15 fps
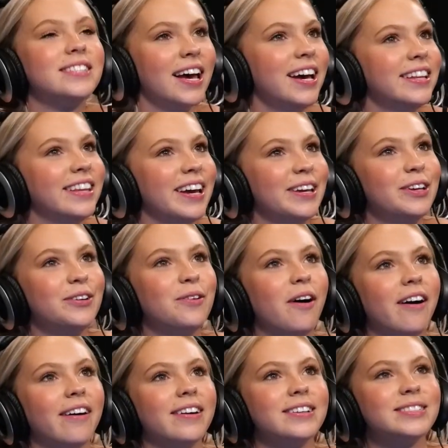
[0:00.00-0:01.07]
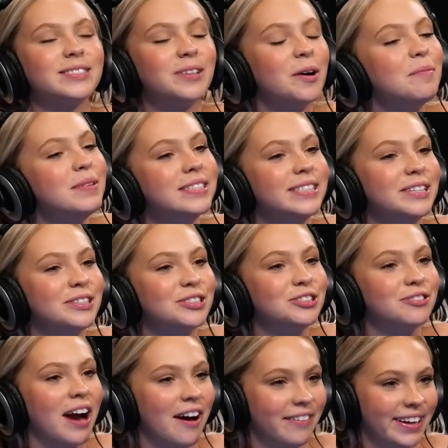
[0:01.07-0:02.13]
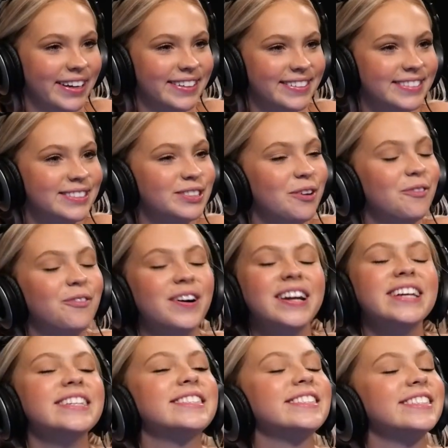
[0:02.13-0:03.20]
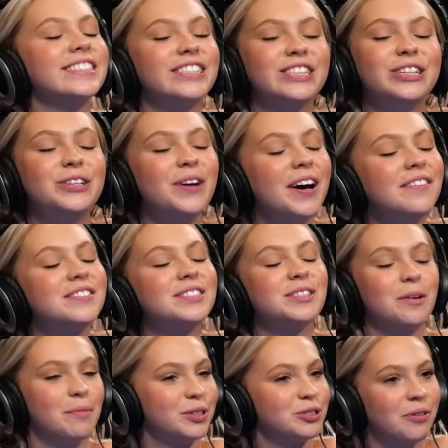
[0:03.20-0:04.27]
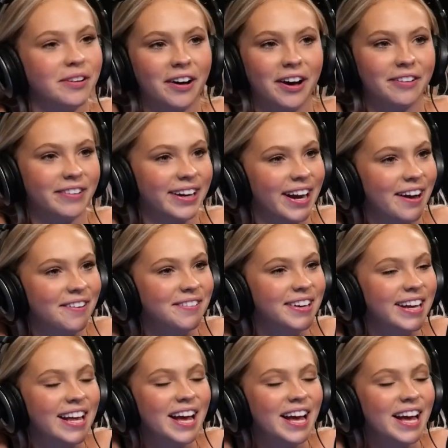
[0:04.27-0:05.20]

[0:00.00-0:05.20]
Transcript: said that you are so busy, you're drowning. So I'm what trying. is, you have so much going on right now.